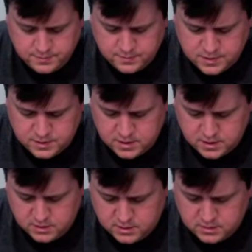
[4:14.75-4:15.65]

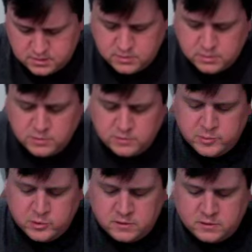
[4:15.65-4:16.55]
sticker to move
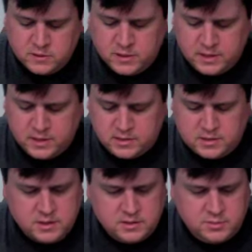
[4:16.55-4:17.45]
them over. I guess
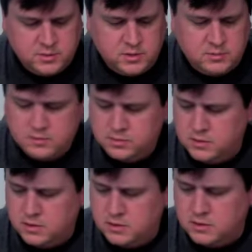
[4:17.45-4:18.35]
that's pretty
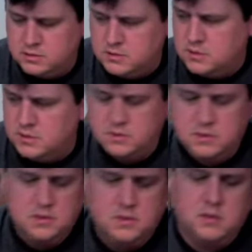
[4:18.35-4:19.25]
close to
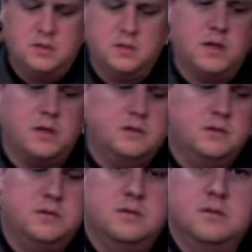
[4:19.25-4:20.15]
the
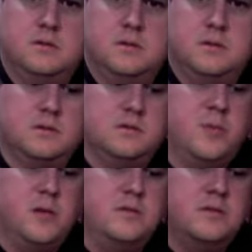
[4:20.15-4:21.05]
correct
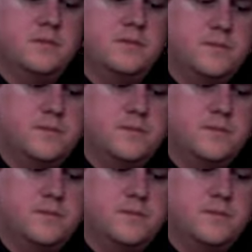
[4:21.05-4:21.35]
spacing.